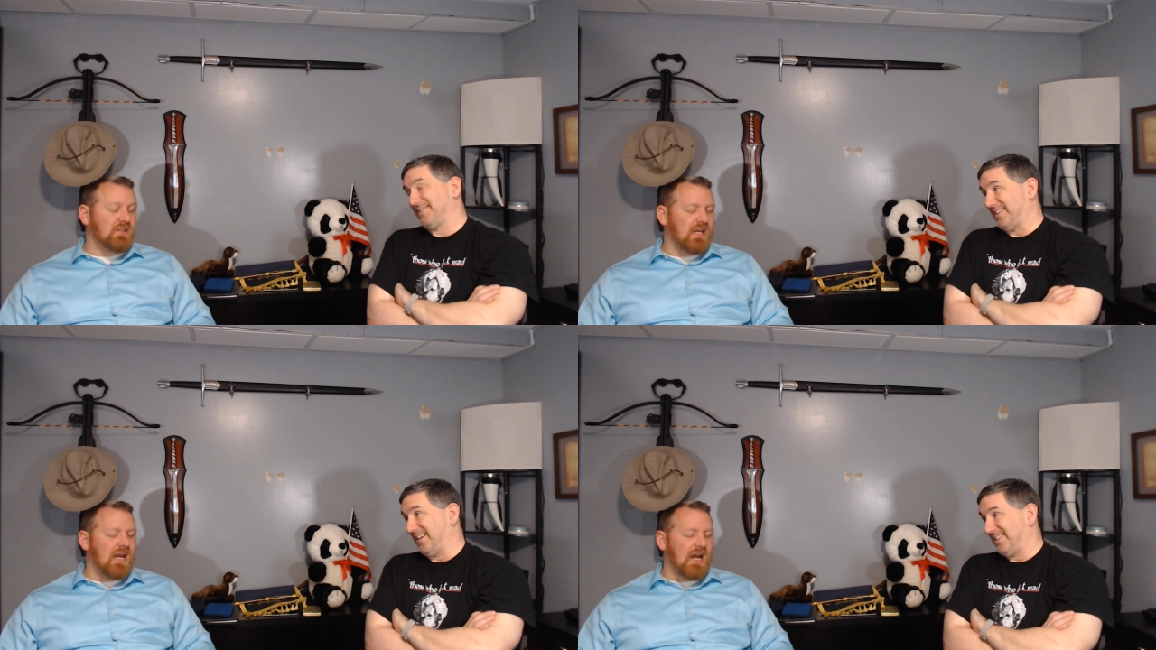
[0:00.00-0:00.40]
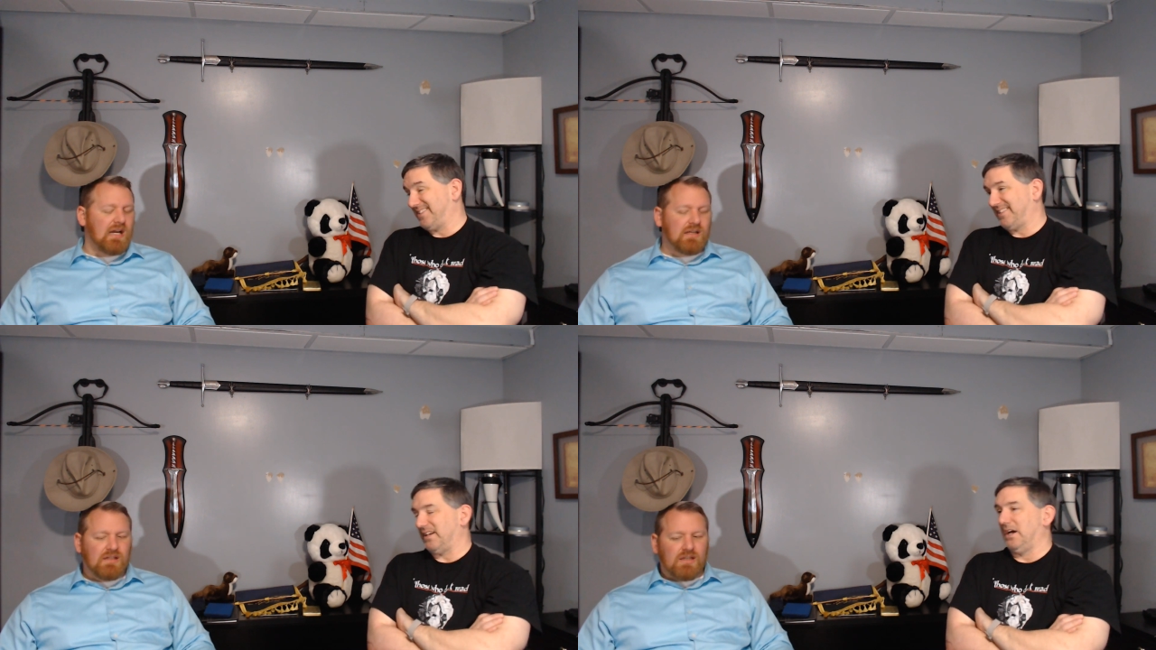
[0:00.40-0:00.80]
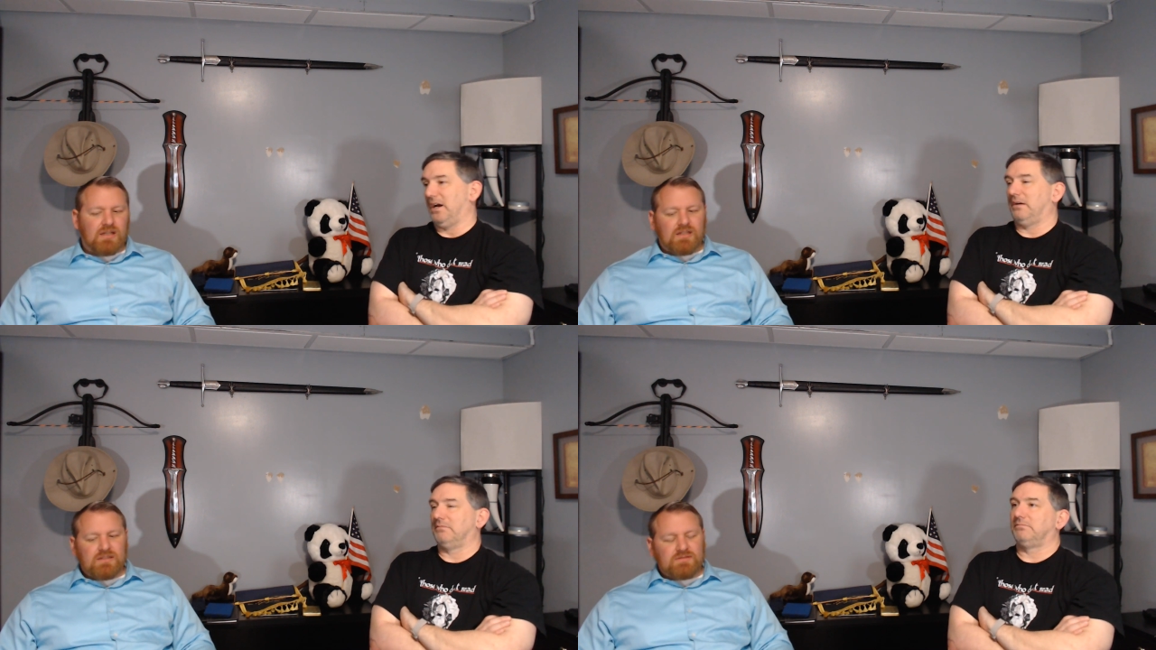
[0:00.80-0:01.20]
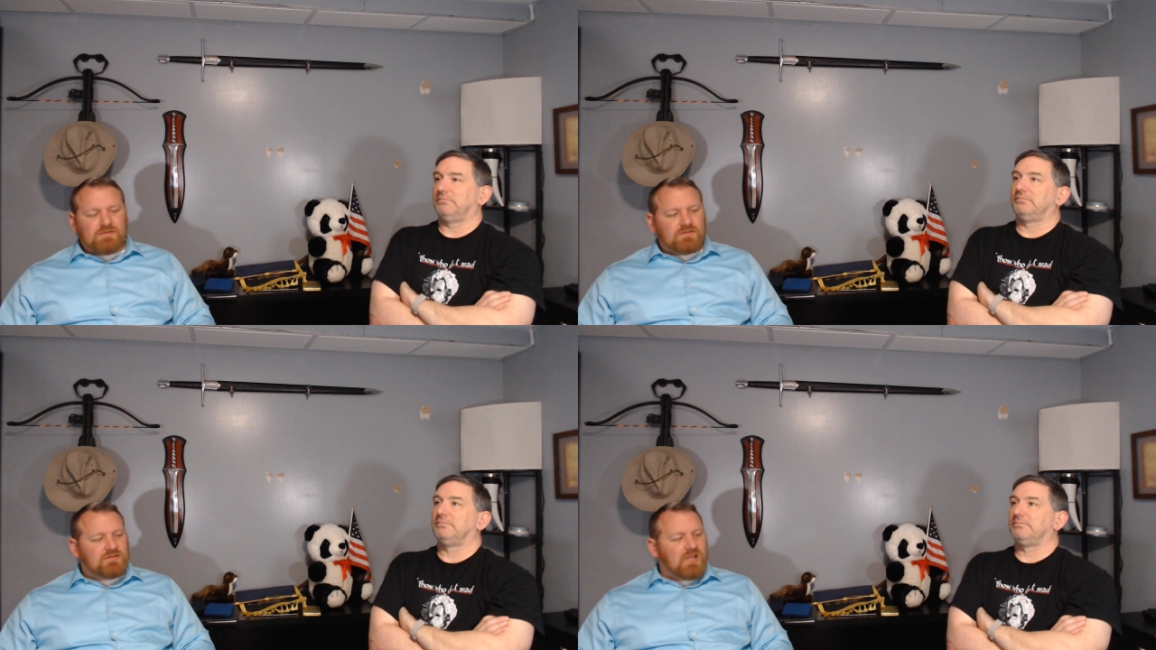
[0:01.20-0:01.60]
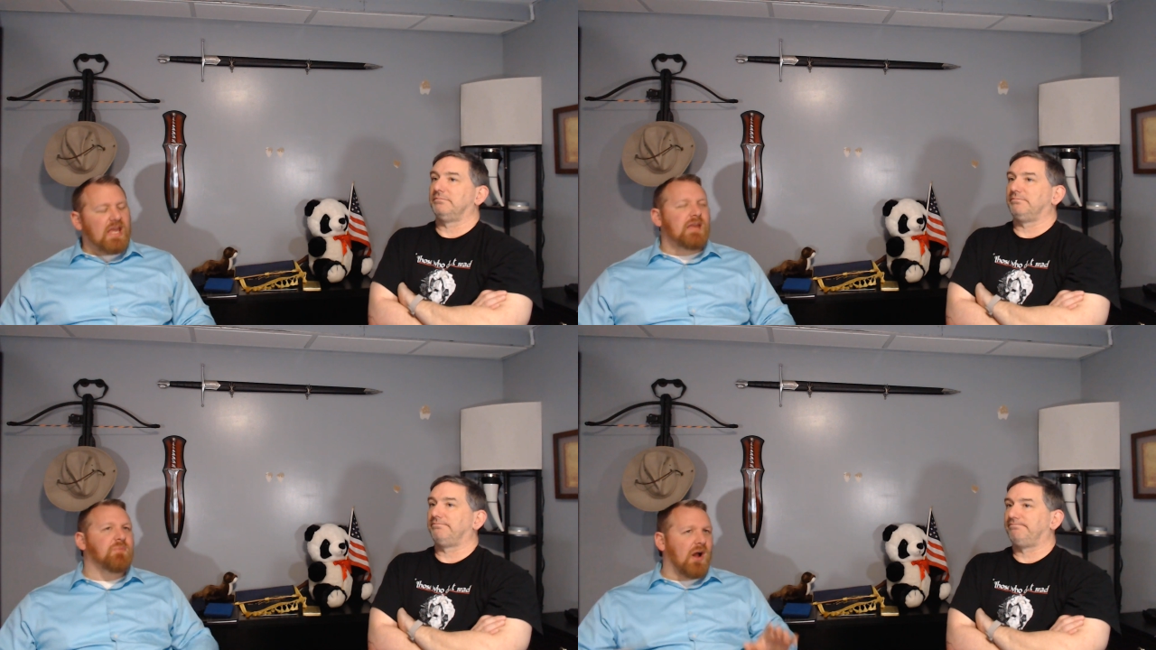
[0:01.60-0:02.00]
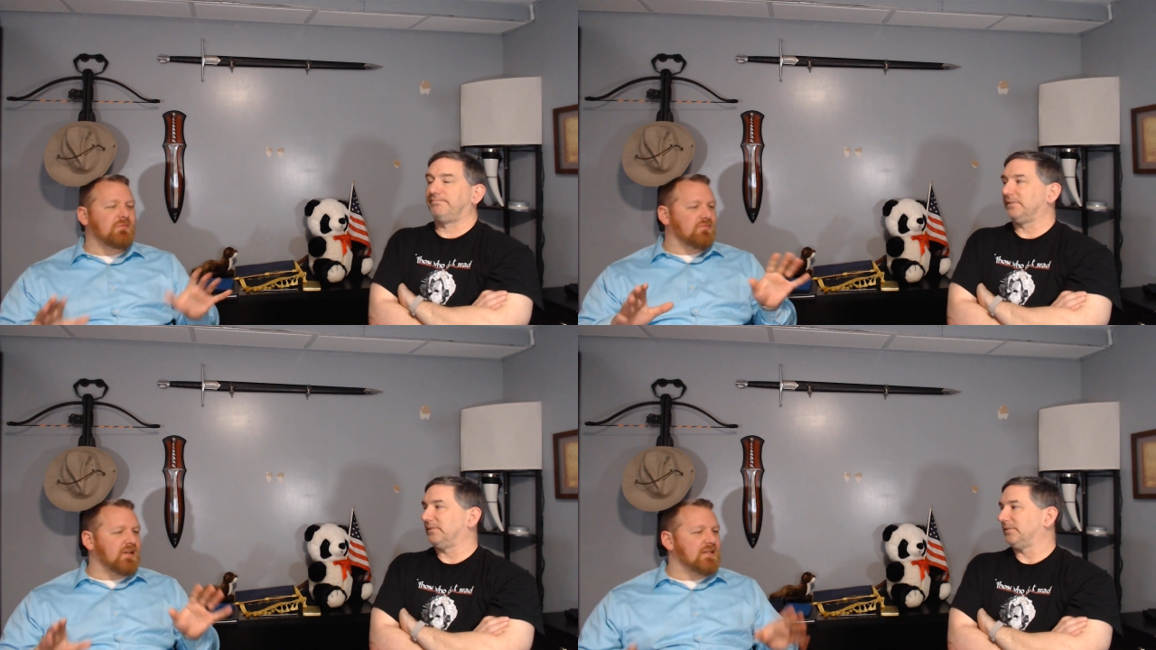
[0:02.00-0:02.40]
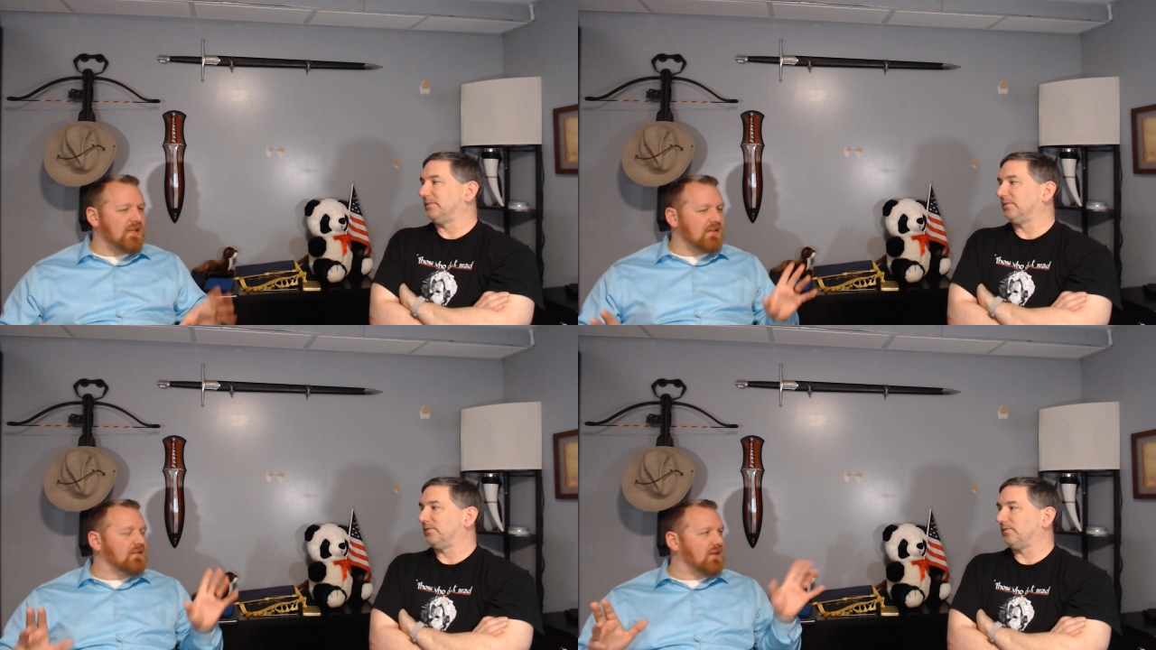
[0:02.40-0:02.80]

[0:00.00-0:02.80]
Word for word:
Speaker 1: does. Yeah. Um, he probably didn't.